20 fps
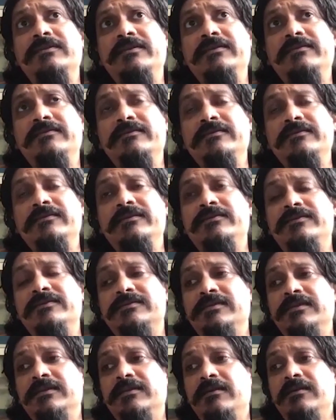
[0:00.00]
really
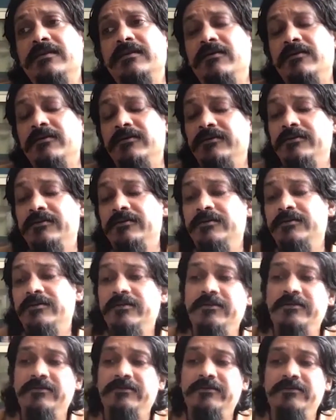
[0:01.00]
interesting on
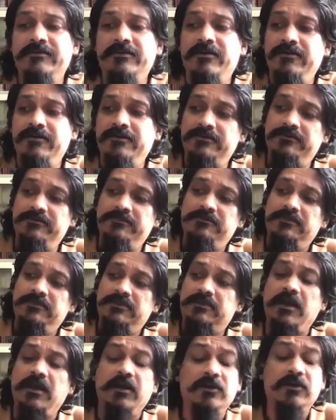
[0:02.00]
on
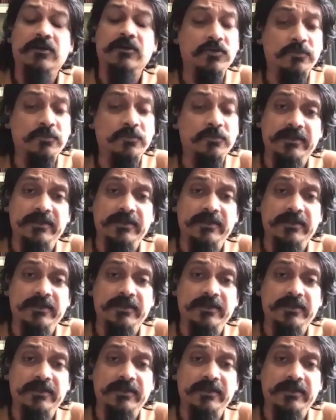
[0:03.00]
Taco Bell,